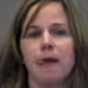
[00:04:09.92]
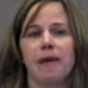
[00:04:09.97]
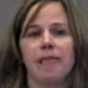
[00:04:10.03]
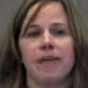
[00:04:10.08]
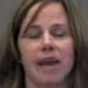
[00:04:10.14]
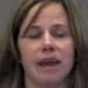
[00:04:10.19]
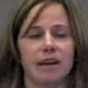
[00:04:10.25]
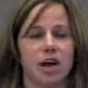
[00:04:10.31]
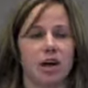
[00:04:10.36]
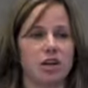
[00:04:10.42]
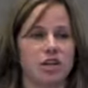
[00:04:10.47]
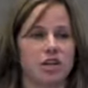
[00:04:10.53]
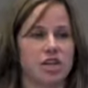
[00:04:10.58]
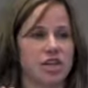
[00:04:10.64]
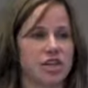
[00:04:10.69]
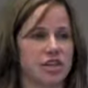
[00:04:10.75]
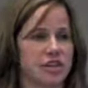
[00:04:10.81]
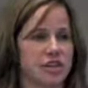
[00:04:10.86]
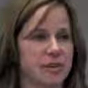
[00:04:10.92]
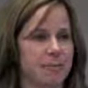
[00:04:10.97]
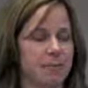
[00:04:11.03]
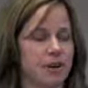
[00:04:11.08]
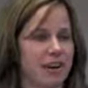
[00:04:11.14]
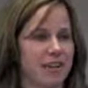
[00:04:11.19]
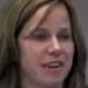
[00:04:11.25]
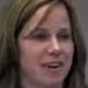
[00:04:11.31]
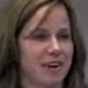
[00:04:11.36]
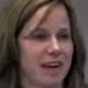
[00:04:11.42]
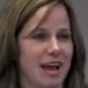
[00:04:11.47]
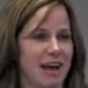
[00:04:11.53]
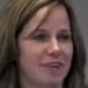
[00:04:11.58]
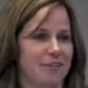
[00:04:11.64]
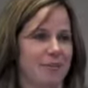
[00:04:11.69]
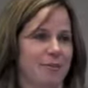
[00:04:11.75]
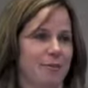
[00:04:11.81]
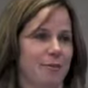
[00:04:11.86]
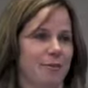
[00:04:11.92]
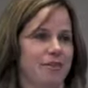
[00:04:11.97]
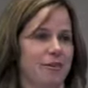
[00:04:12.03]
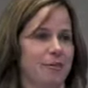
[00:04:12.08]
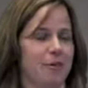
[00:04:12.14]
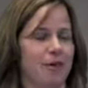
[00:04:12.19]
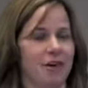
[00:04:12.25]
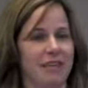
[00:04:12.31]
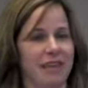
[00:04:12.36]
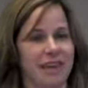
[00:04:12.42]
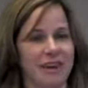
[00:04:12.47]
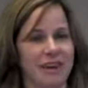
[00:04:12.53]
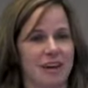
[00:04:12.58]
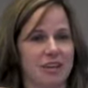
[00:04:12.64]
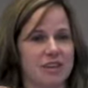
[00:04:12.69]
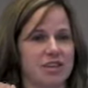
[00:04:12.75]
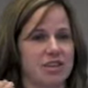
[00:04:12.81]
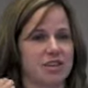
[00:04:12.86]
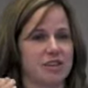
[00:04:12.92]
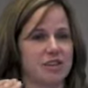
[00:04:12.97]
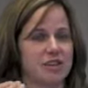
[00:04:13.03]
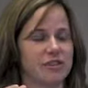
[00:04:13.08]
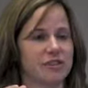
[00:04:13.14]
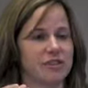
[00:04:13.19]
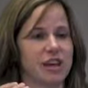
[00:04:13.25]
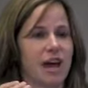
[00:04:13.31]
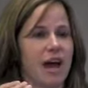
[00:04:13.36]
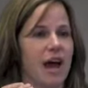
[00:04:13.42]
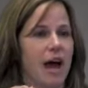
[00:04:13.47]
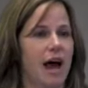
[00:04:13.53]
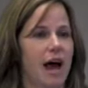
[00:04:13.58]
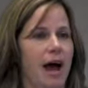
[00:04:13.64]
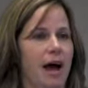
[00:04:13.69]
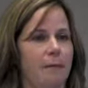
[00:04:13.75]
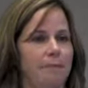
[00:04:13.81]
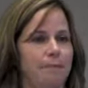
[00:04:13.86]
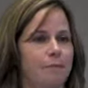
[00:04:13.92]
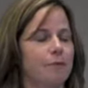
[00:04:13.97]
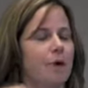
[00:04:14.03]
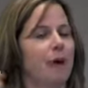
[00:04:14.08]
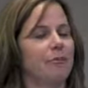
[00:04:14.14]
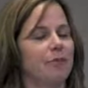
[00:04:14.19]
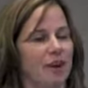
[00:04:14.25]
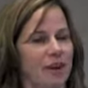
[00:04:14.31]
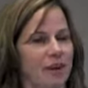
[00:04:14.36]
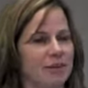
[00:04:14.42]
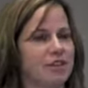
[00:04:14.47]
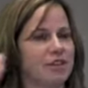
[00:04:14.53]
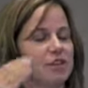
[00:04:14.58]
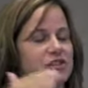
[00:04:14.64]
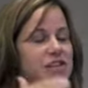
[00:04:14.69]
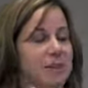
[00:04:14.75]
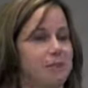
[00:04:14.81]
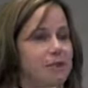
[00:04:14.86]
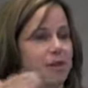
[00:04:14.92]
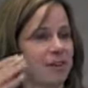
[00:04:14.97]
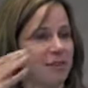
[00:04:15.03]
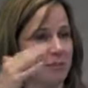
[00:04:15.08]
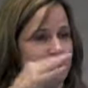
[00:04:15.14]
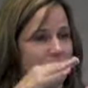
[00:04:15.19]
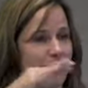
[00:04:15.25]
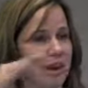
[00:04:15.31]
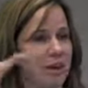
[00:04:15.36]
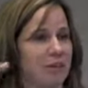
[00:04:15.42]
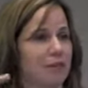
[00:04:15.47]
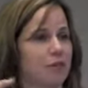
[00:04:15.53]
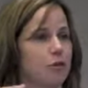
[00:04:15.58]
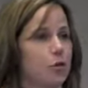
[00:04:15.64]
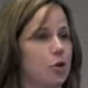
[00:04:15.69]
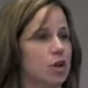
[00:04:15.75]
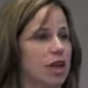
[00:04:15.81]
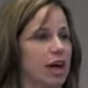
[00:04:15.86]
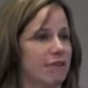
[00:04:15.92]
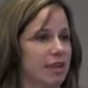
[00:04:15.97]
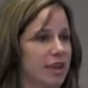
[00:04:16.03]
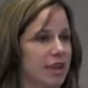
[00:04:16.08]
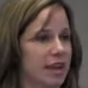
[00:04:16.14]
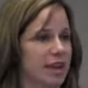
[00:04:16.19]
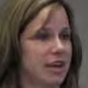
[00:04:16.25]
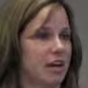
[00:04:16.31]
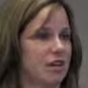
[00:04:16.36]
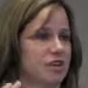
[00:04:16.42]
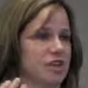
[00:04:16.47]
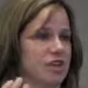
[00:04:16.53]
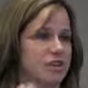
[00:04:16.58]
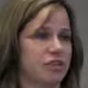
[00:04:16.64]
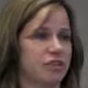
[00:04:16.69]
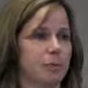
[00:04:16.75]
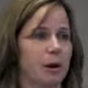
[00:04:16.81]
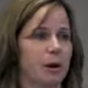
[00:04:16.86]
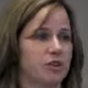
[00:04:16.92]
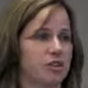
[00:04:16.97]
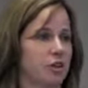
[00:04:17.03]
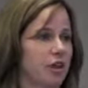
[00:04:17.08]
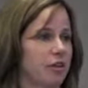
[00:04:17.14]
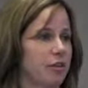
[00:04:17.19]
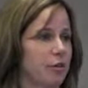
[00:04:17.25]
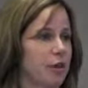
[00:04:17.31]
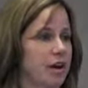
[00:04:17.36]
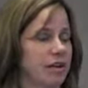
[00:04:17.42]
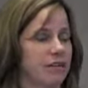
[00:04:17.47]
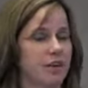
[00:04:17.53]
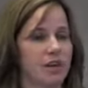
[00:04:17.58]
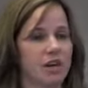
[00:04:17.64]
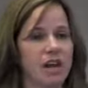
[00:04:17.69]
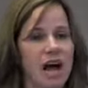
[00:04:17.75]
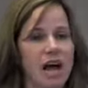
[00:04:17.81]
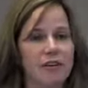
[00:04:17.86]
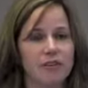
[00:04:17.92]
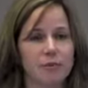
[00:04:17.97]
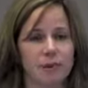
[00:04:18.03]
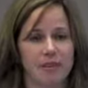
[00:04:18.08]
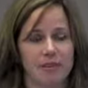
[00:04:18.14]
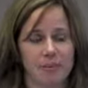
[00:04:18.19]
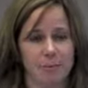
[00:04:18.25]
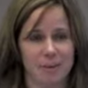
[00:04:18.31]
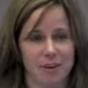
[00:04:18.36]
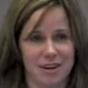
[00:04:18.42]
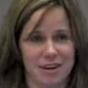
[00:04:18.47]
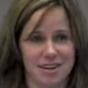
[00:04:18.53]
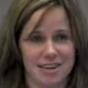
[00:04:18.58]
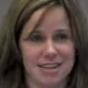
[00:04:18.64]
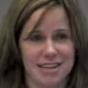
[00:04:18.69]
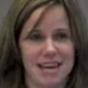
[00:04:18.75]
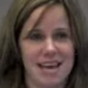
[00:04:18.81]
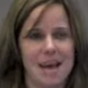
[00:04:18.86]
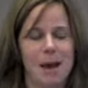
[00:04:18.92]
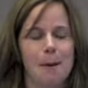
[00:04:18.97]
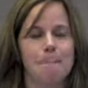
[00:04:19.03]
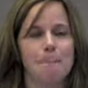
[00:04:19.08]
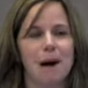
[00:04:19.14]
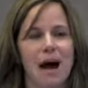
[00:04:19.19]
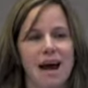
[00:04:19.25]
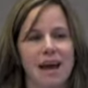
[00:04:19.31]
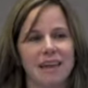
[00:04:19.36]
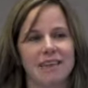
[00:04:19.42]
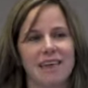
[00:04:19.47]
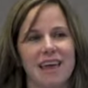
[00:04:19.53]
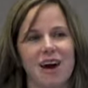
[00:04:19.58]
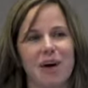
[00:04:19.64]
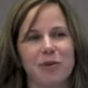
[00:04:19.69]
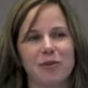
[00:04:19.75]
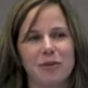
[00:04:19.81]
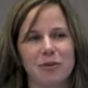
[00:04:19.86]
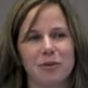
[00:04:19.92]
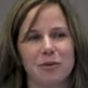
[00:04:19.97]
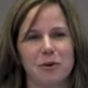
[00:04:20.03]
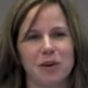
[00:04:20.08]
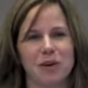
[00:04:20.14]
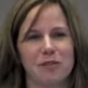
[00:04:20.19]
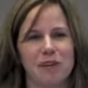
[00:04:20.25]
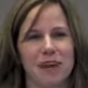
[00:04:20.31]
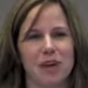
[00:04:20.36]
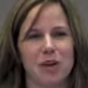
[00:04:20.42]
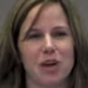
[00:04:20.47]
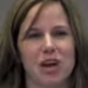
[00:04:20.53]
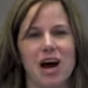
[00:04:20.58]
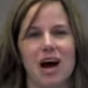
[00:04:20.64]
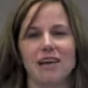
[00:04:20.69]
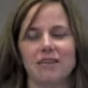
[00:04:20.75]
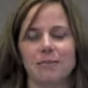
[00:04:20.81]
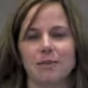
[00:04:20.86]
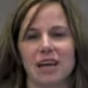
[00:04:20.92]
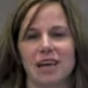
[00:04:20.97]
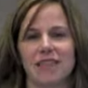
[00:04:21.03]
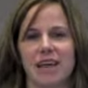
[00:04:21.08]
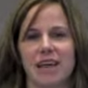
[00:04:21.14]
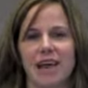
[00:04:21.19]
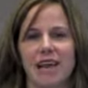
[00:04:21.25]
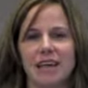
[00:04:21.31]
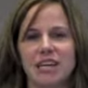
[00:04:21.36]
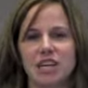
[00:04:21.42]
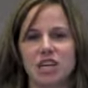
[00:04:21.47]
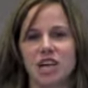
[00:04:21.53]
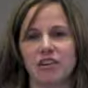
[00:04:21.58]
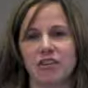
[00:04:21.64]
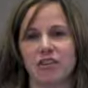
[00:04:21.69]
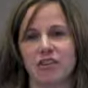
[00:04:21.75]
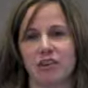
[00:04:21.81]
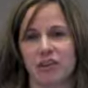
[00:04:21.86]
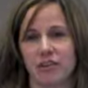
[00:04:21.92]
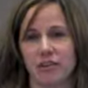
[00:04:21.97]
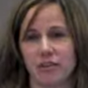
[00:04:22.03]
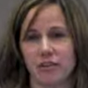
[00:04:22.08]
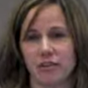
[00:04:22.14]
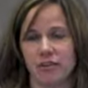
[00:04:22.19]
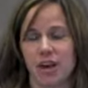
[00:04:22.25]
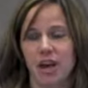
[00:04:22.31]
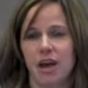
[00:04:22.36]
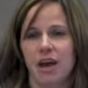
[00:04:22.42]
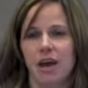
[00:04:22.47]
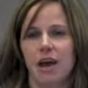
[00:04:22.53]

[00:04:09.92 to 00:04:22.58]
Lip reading: They acknowledge teachers' input in their classroom is important. They acknowledge teachers' input is important at the school level. They acknowledge teachers' partial authority in their classroom is important. But they also sort of fail to contemplate that any changes teachers